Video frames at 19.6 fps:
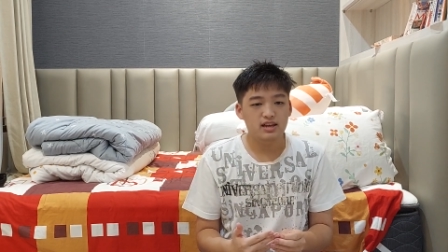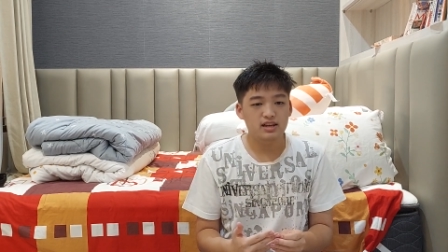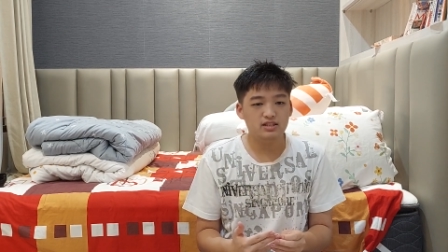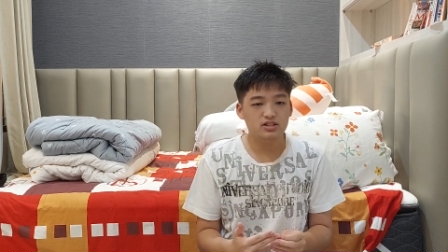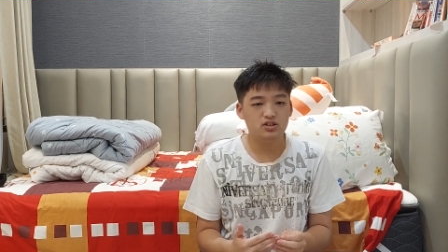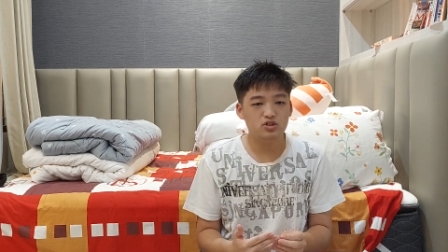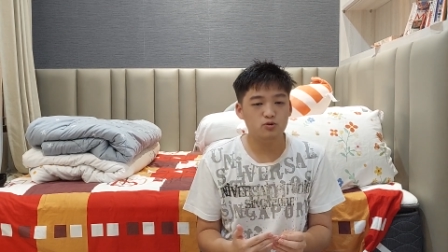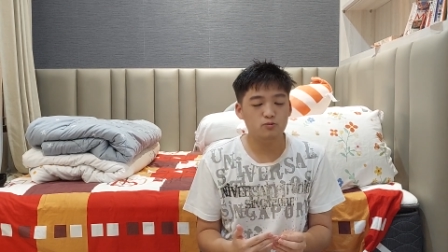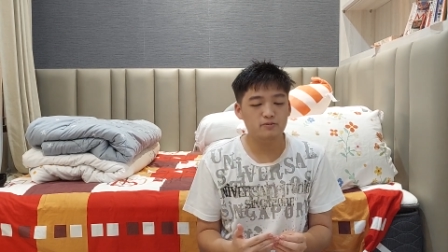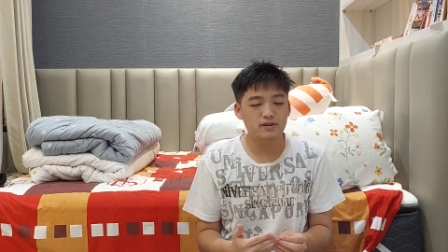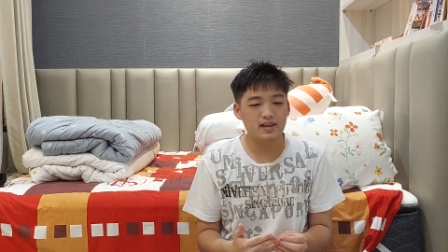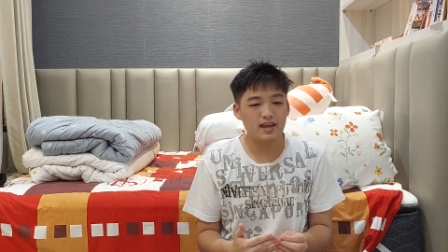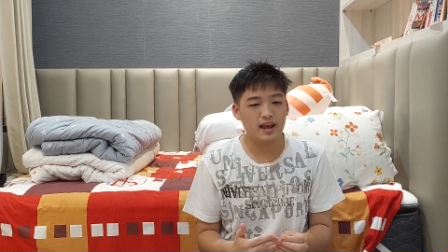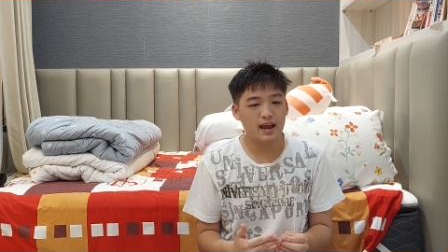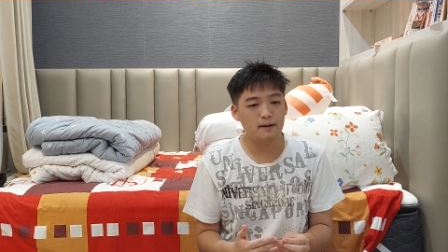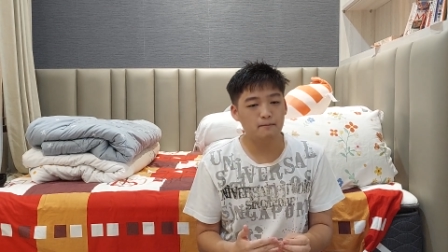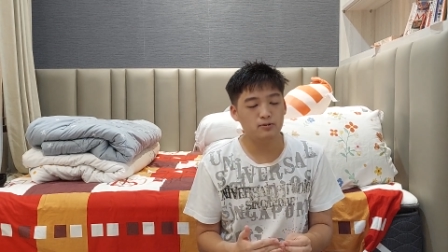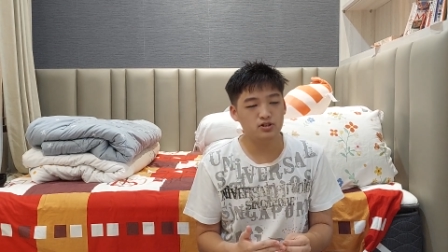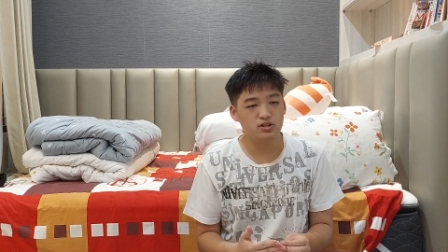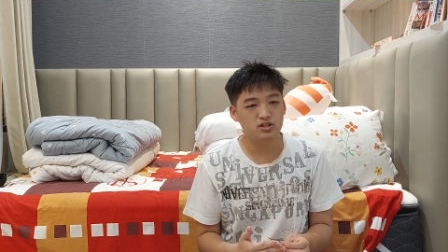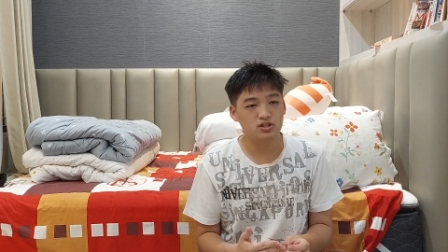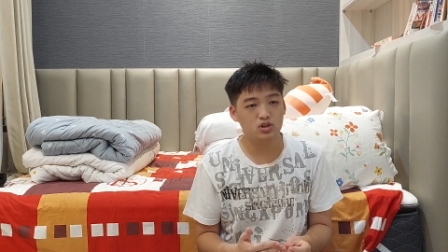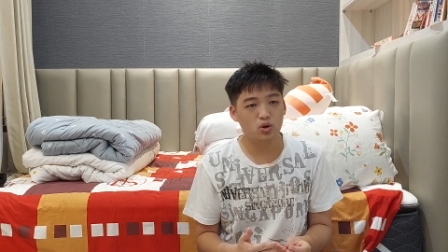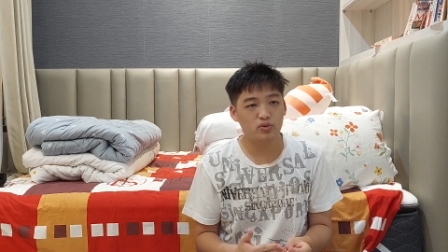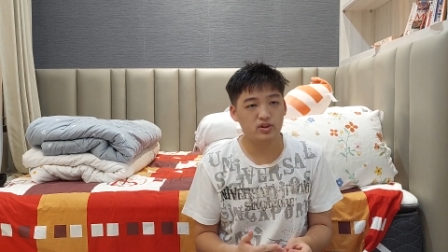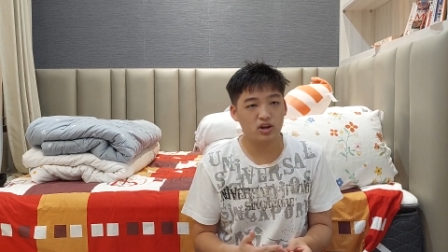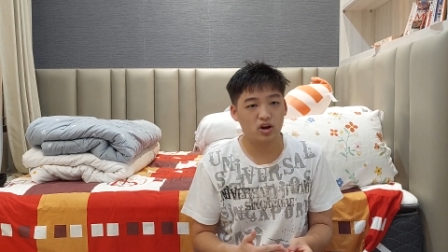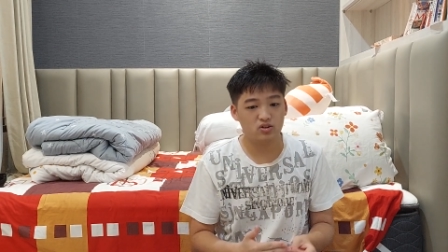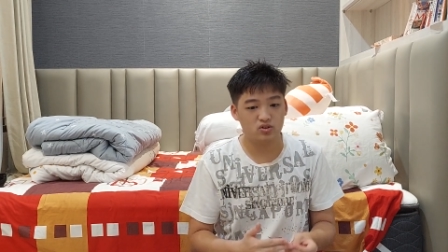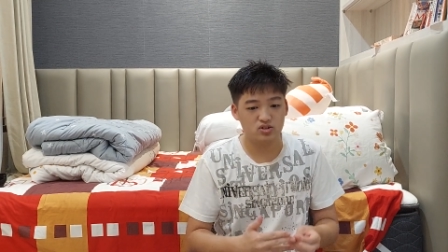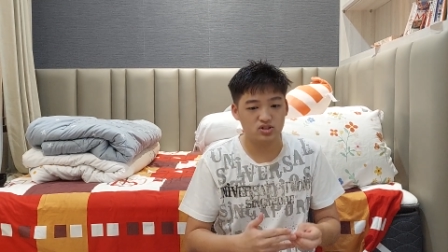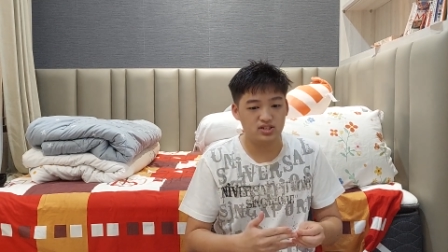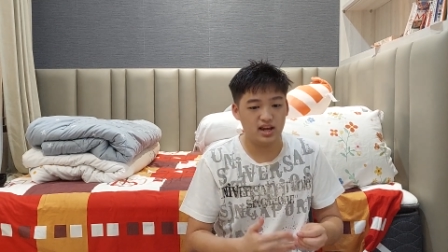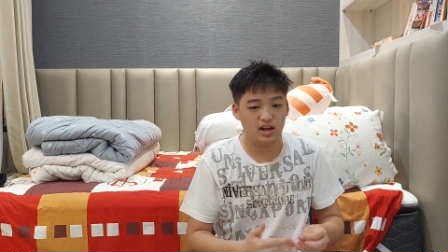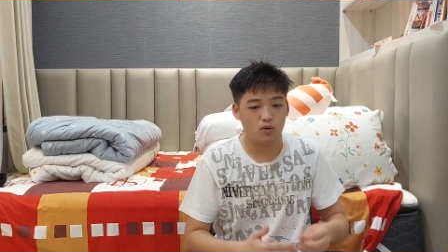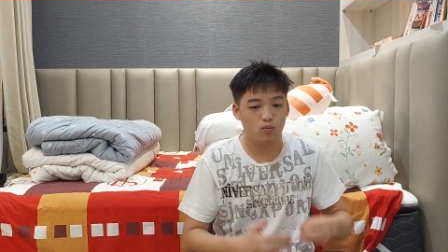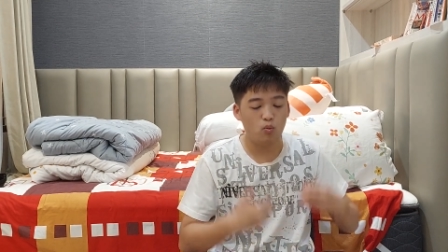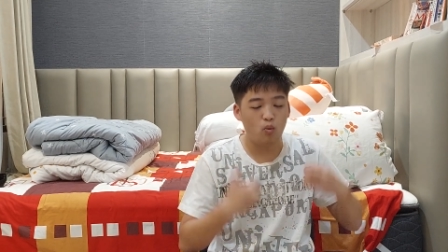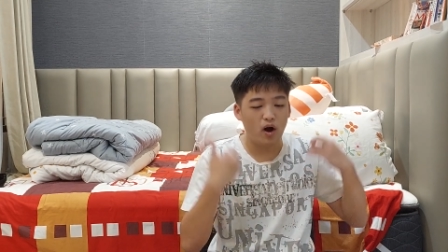into being able to slowly
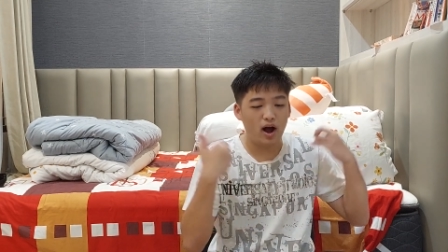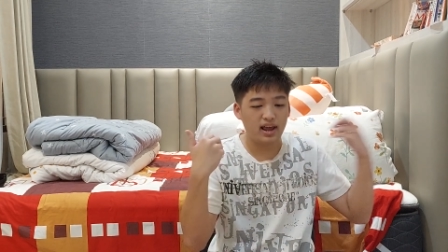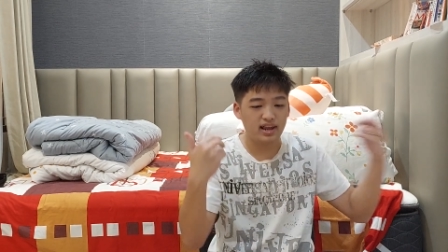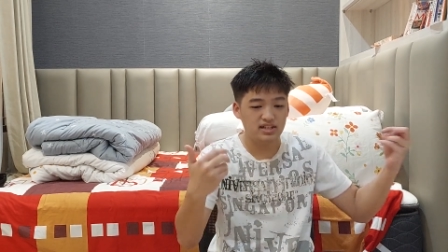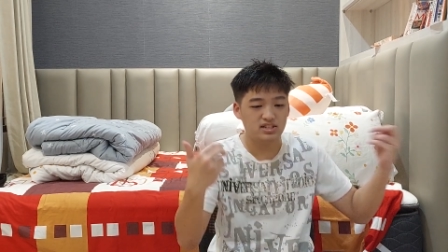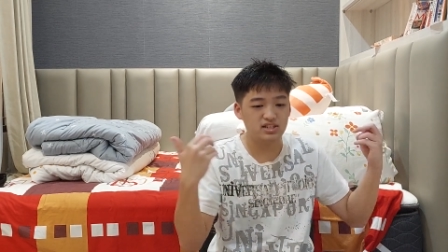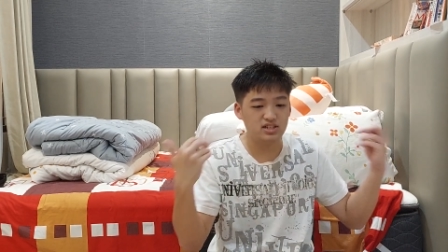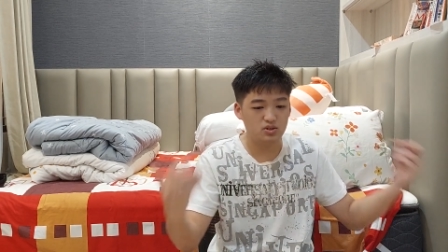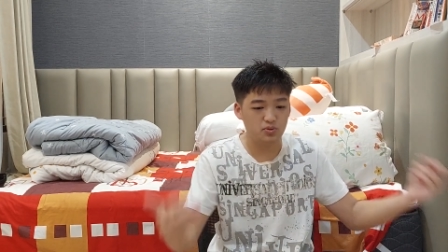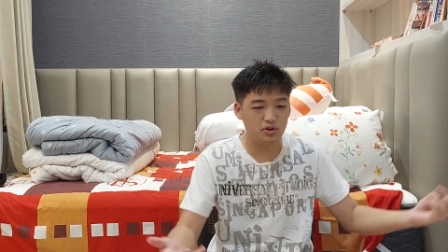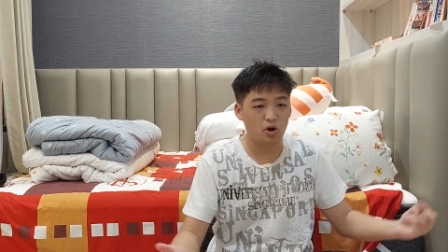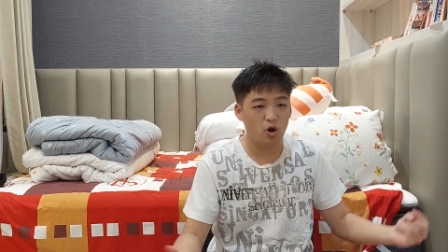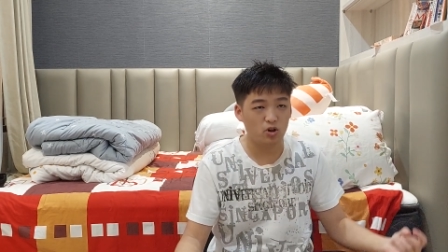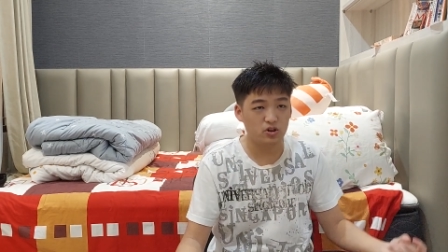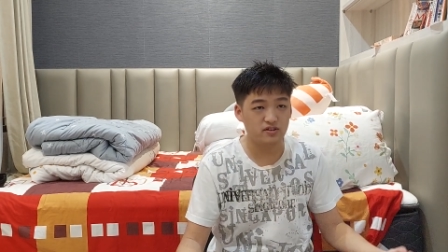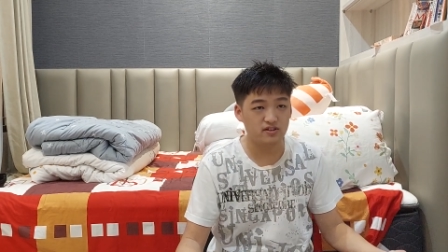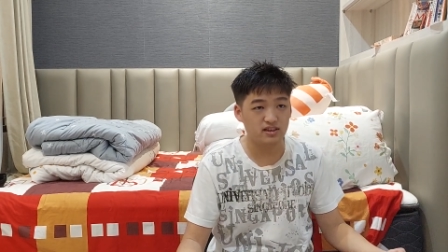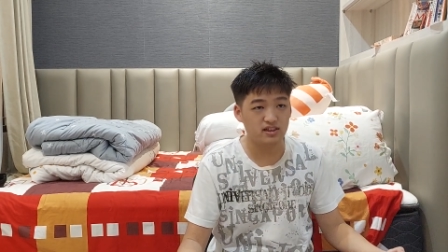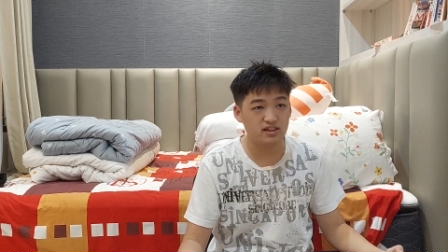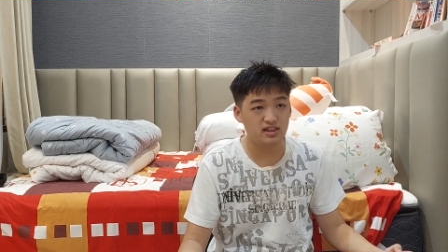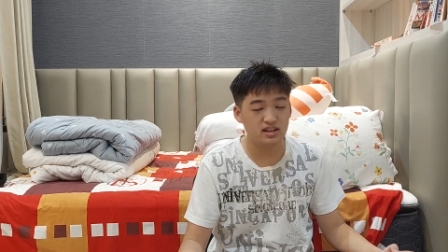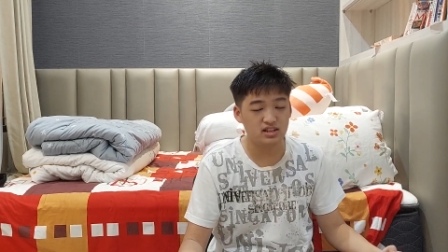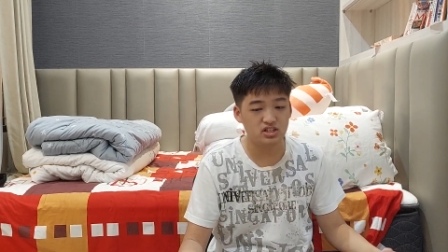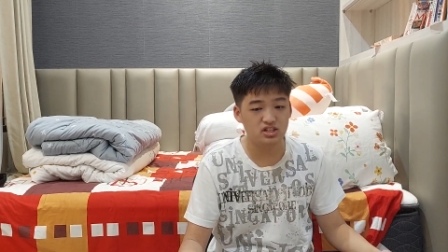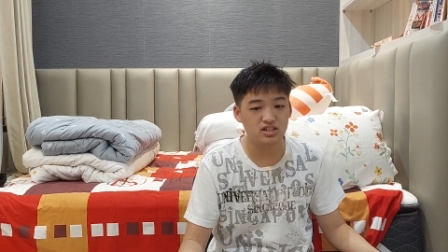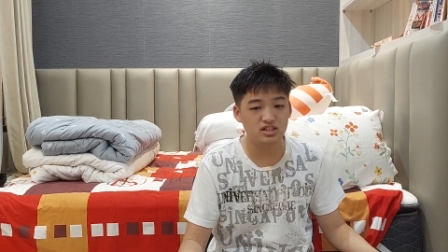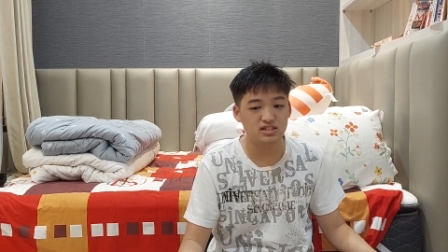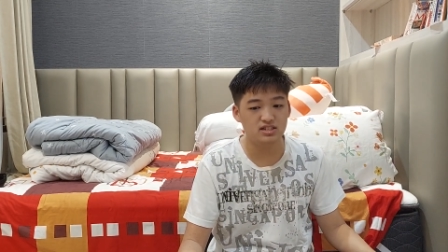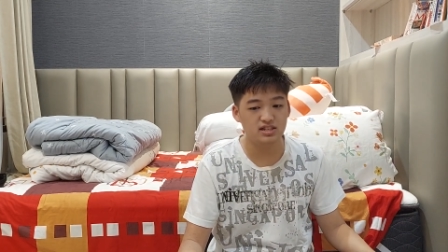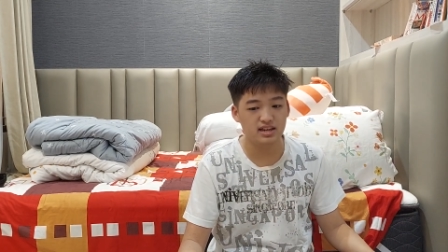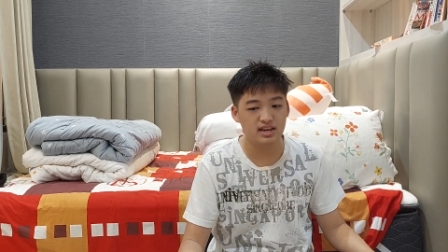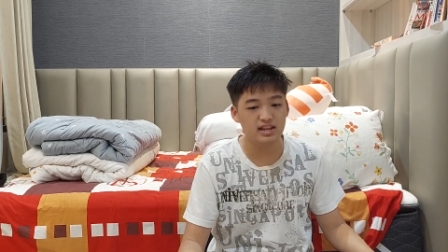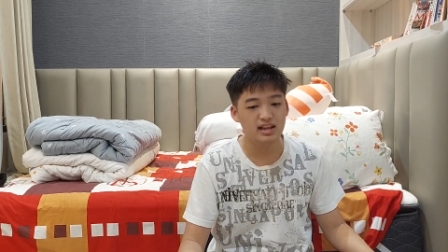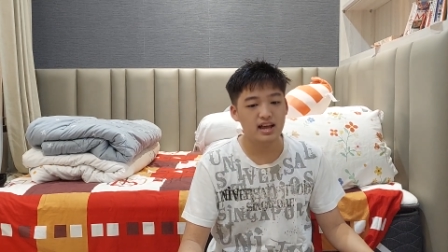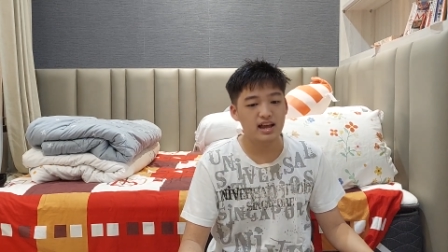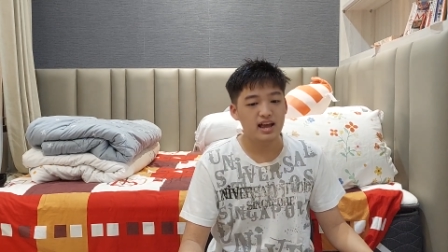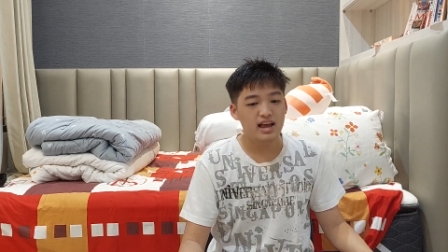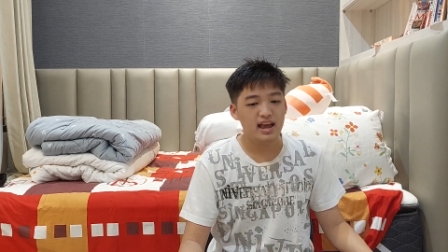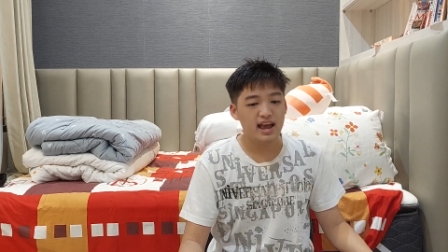understand why is she doing all of the things she
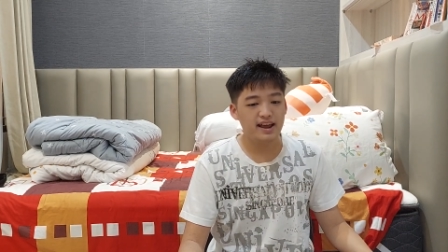did,